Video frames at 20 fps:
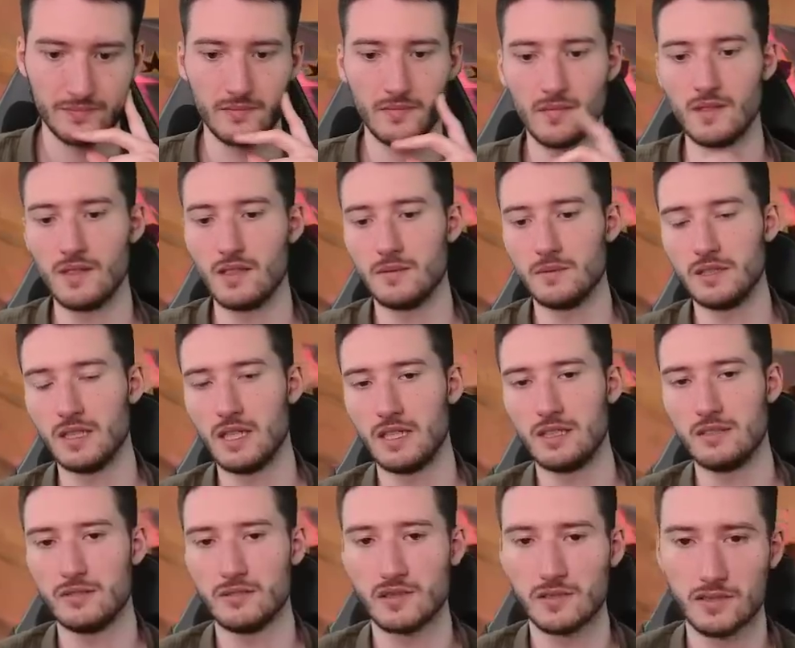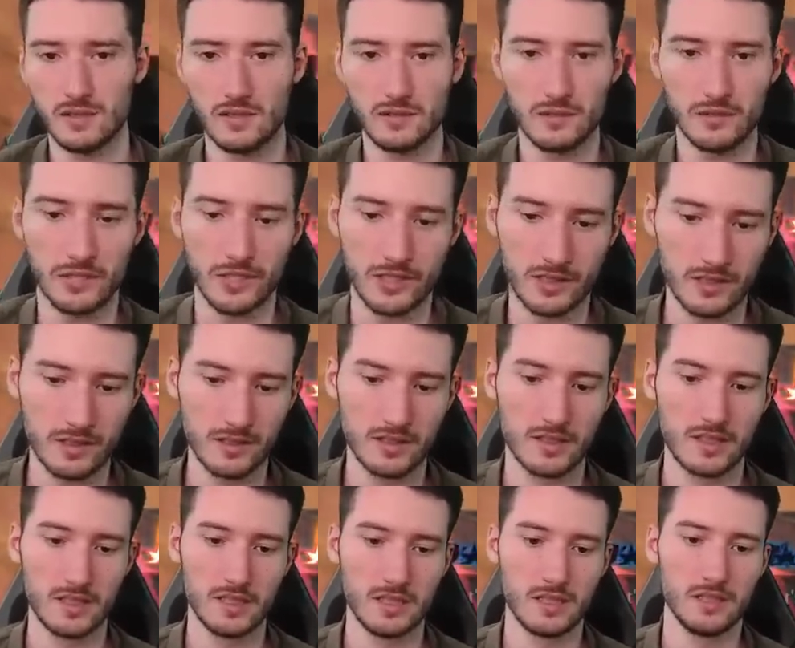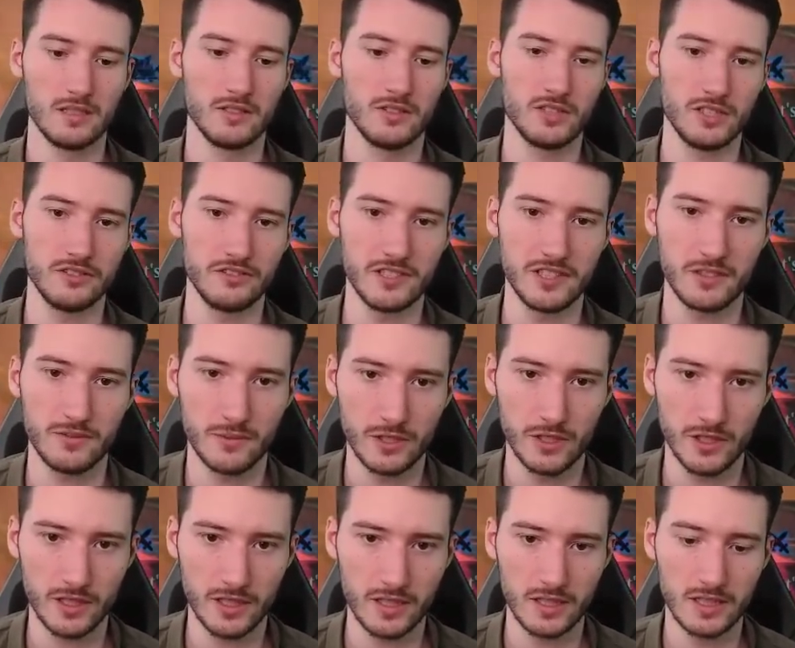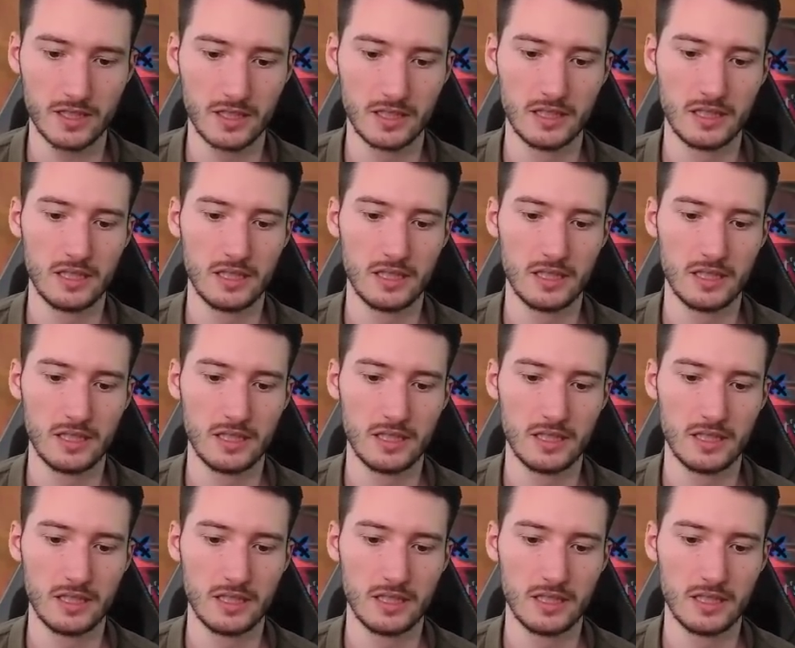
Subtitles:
Yeah, the High Noon is doing serious work here.